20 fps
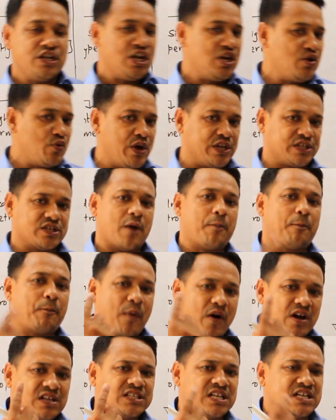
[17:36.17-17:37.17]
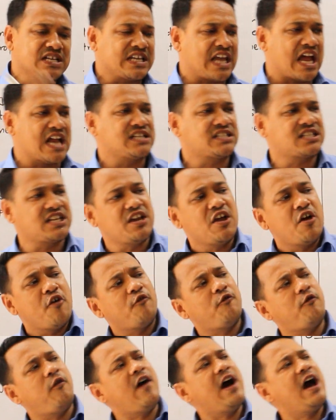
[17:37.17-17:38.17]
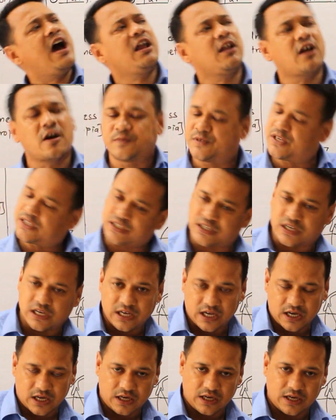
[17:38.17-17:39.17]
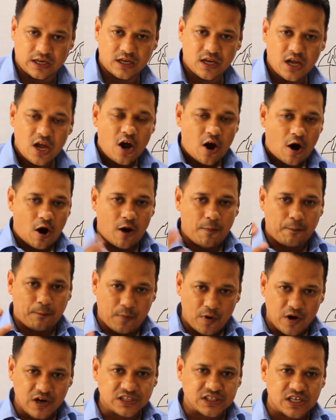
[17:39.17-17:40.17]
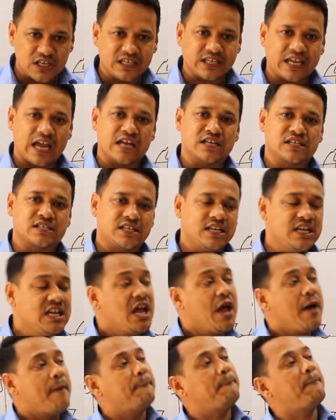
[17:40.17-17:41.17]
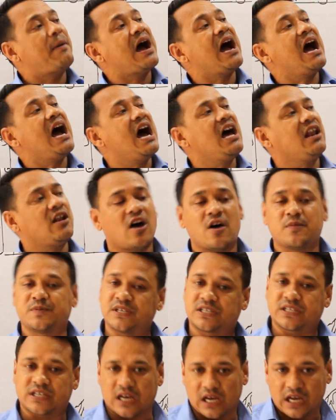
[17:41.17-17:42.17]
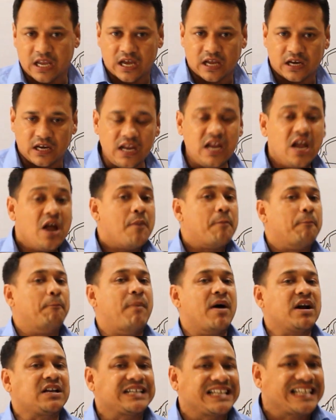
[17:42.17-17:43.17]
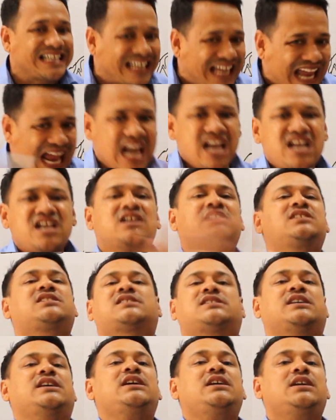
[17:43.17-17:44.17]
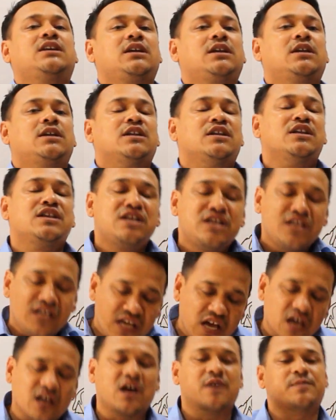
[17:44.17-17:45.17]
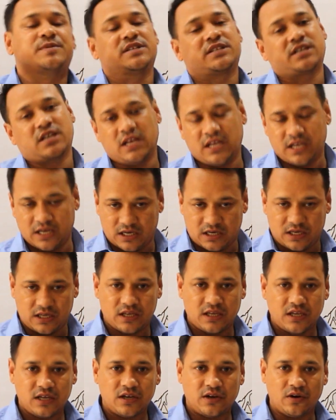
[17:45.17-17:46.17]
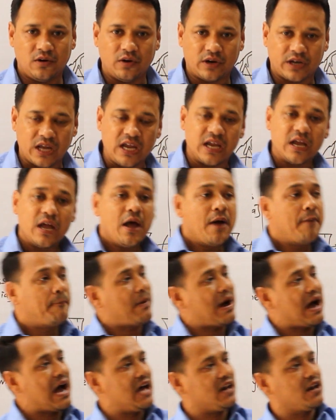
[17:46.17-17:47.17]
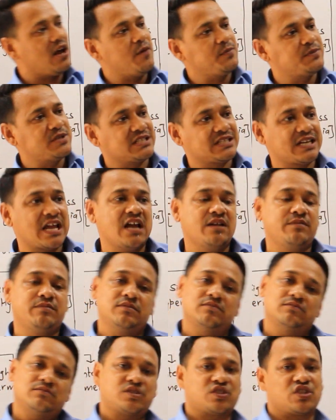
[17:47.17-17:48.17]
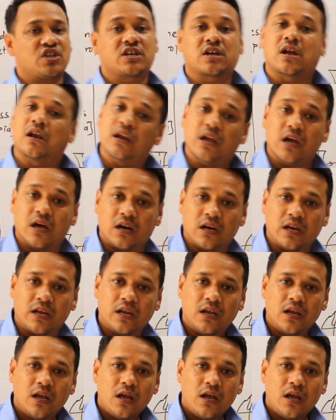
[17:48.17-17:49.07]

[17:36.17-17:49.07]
in which a person can see far object clearly. A person can see far object clearly but cannot see near object clearly. Okay, far object can see clearly